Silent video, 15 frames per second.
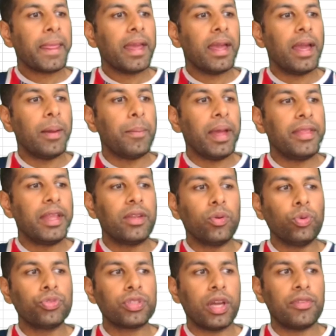Um, and then
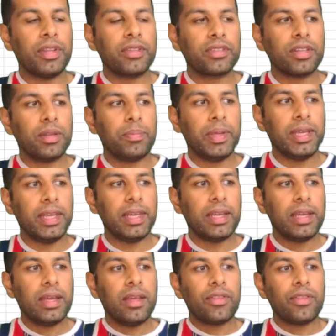also there's going to be